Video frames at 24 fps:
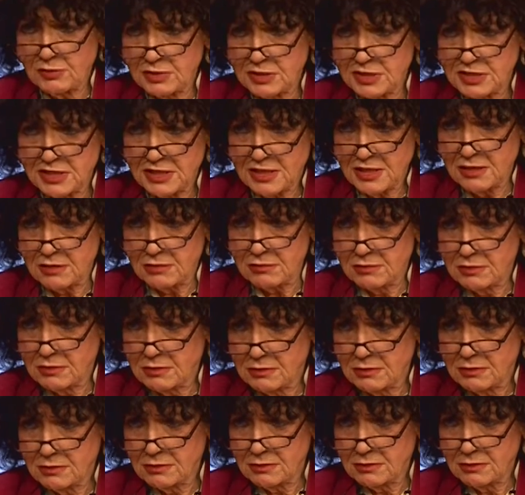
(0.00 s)
the town,
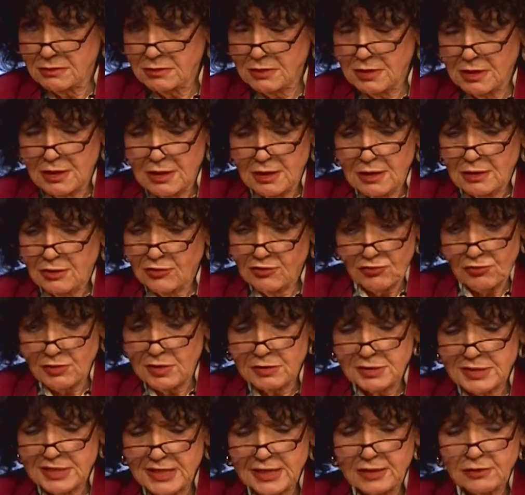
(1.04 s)

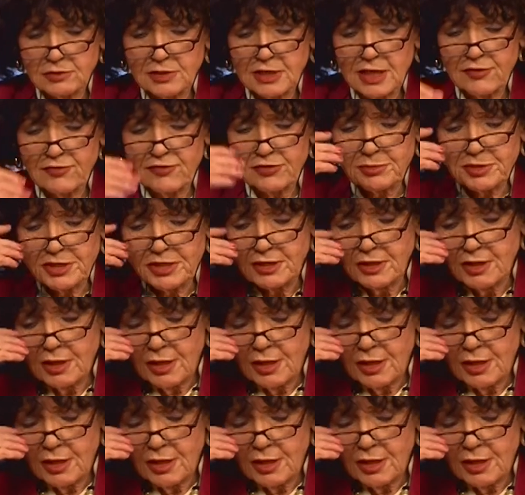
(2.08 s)
throughout town government,